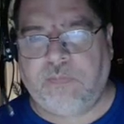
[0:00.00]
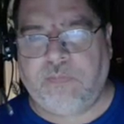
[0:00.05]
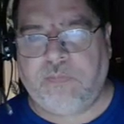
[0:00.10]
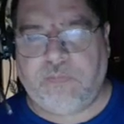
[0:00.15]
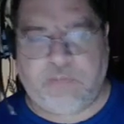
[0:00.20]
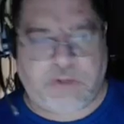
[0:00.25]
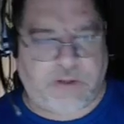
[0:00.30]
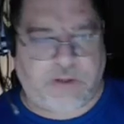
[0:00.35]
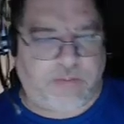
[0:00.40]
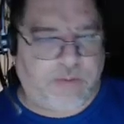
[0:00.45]

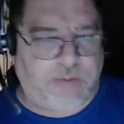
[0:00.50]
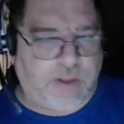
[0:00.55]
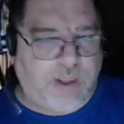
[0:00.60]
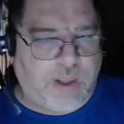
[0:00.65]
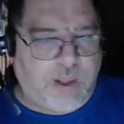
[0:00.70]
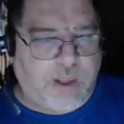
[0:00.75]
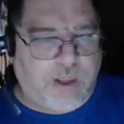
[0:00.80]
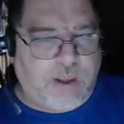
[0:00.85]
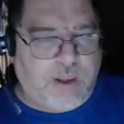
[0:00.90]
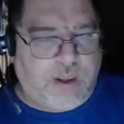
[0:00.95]
So
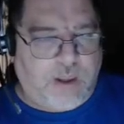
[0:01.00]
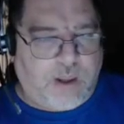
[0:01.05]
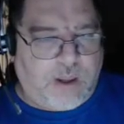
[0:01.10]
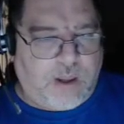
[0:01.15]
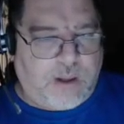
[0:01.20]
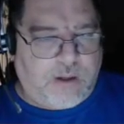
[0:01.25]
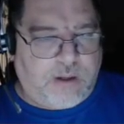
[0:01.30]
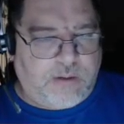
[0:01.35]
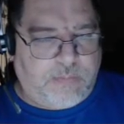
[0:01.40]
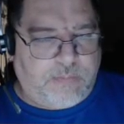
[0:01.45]

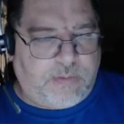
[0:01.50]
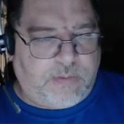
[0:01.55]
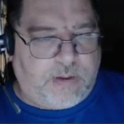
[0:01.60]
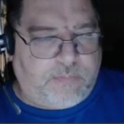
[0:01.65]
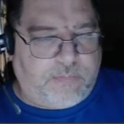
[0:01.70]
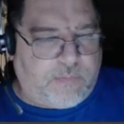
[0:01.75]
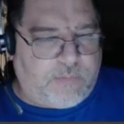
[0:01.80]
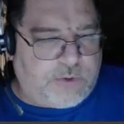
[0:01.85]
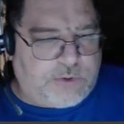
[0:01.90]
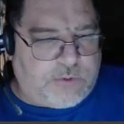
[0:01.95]
I've
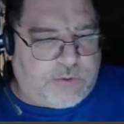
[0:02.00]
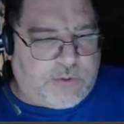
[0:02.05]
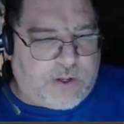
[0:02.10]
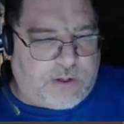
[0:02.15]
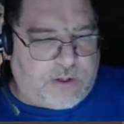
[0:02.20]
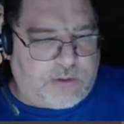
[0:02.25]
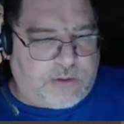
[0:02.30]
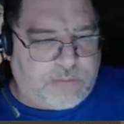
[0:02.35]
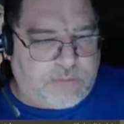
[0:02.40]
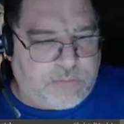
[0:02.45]
already shown how
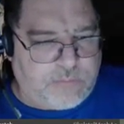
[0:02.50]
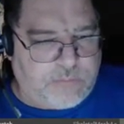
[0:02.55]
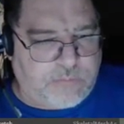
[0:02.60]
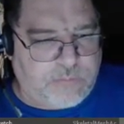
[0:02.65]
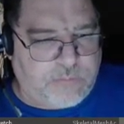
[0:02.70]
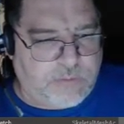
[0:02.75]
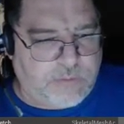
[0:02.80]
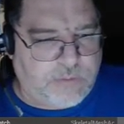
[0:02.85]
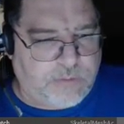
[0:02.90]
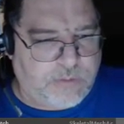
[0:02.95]
to do,
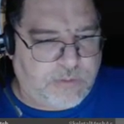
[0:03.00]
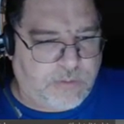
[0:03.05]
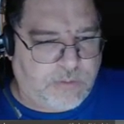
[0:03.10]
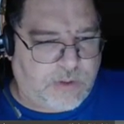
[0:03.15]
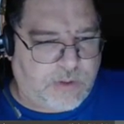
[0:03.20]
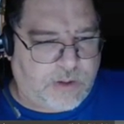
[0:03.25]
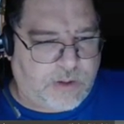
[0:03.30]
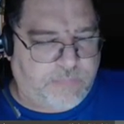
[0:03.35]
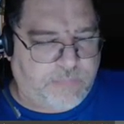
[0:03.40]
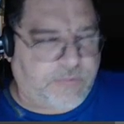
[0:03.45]
I
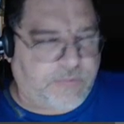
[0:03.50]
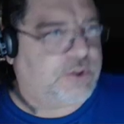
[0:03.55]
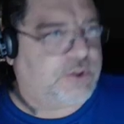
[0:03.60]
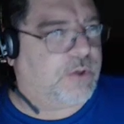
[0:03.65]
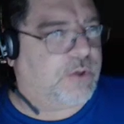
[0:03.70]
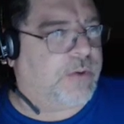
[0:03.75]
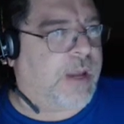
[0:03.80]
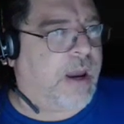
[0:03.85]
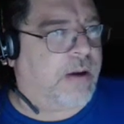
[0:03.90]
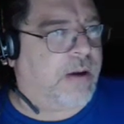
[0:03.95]
don't know if I
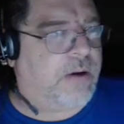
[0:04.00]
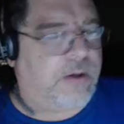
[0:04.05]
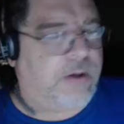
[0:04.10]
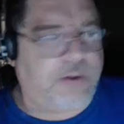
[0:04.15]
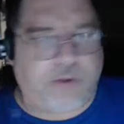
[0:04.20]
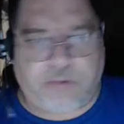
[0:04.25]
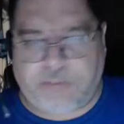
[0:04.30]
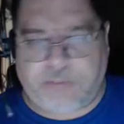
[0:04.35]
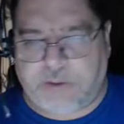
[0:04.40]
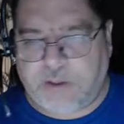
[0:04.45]
showed how to
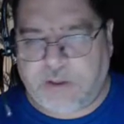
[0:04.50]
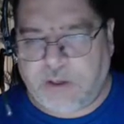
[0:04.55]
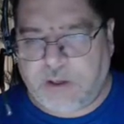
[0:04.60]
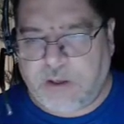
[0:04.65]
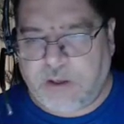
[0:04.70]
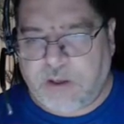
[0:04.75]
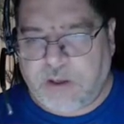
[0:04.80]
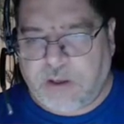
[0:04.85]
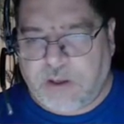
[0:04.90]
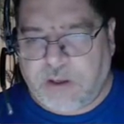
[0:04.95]
do it, but
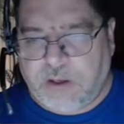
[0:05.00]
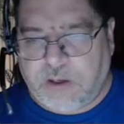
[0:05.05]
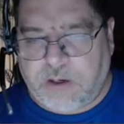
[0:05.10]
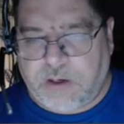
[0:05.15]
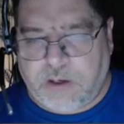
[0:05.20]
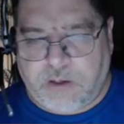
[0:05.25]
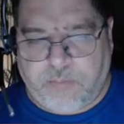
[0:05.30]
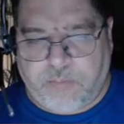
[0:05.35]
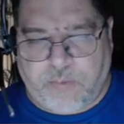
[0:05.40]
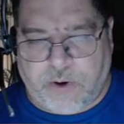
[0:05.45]
in
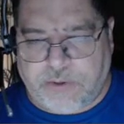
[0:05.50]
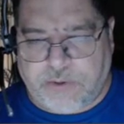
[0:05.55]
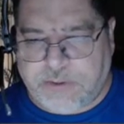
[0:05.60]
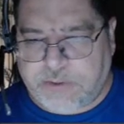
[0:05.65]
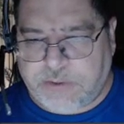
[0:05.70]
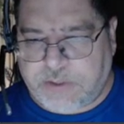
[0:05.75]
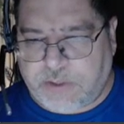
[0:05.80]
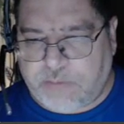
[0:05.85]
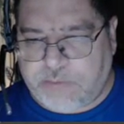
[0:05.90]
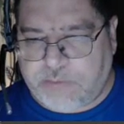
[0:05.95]
a project
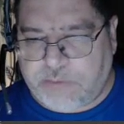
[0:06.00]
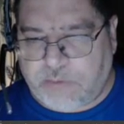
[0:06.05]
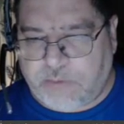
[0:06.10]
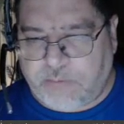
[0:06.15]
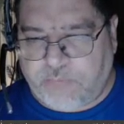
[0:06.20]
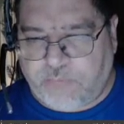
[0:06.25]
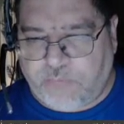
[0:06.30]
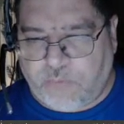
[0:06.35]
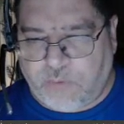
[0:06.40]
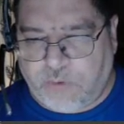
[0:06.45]
that I was doing
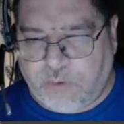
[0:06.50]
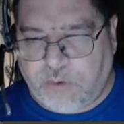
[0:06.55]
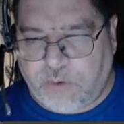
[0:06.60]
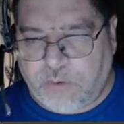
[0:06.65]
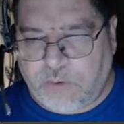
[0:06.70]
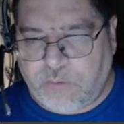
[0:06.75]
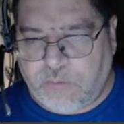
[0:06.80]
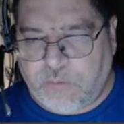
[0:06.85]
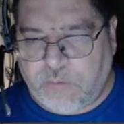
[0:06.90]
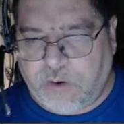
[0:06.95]

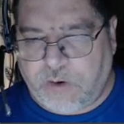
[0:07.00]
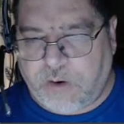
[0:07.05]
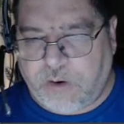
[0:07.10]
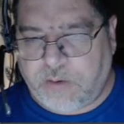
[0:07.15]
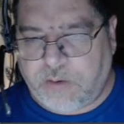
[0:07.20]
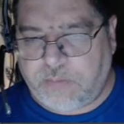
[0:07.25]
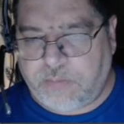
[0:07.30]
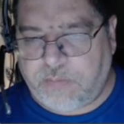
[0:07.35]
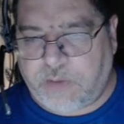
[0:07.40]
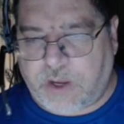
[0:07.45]
before
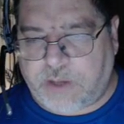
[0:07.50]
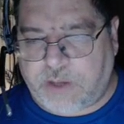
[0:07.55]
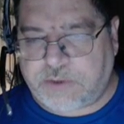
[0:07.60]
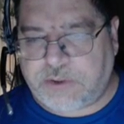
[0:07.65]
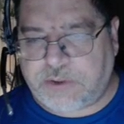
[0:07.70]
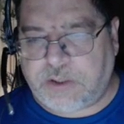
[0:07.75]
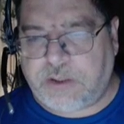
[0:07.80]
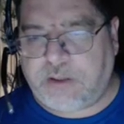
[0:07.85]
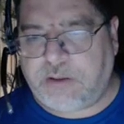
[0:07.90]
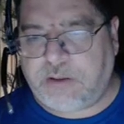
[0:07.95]
where
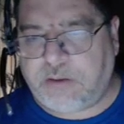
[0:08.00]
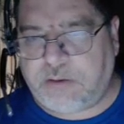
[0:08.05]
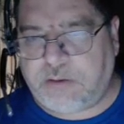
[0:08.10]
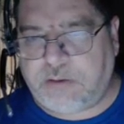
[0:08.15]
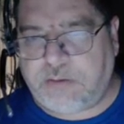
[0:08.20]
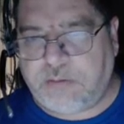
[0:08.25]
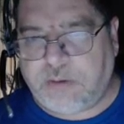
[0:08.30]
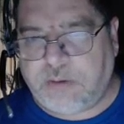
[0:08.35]
actually you could